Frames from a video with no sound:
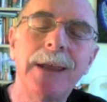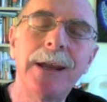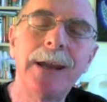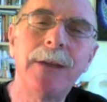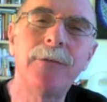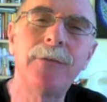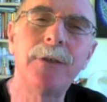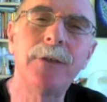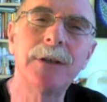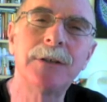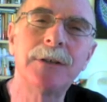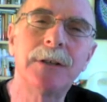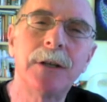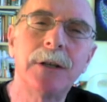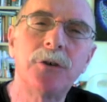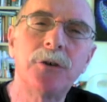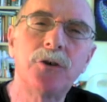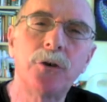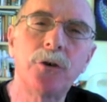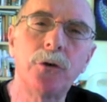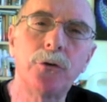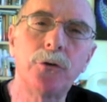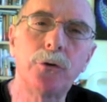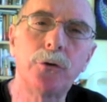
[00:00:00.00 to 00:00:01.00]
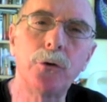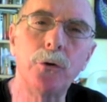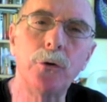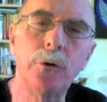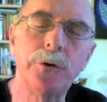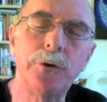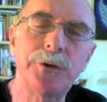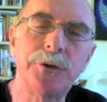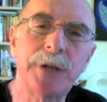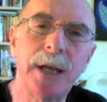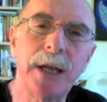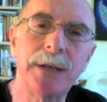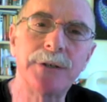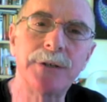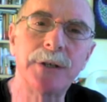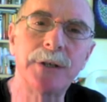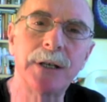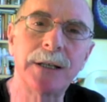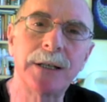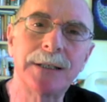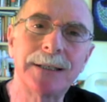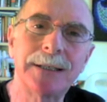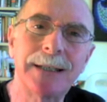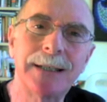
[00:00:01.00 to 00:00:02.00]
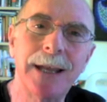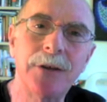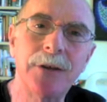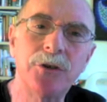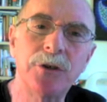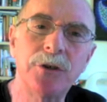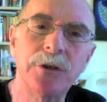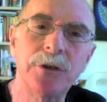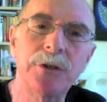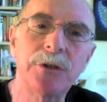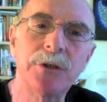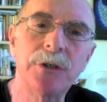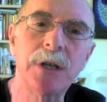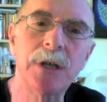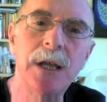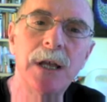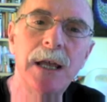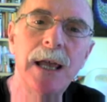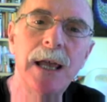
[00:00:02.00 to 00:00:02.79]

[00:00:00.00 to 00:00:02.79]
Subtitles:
of these digital tools as extensions